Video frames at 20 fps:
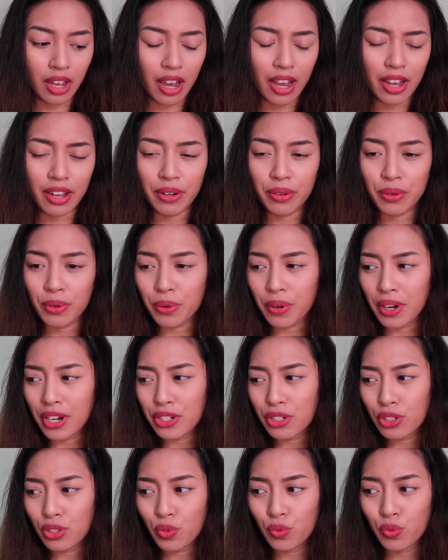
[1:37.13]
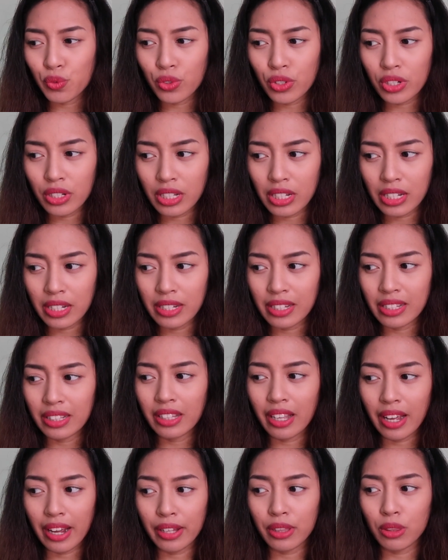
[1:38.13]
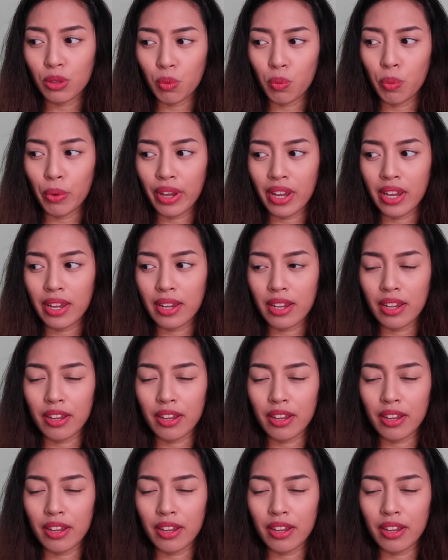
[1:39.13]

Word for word: I don't know I just really like the way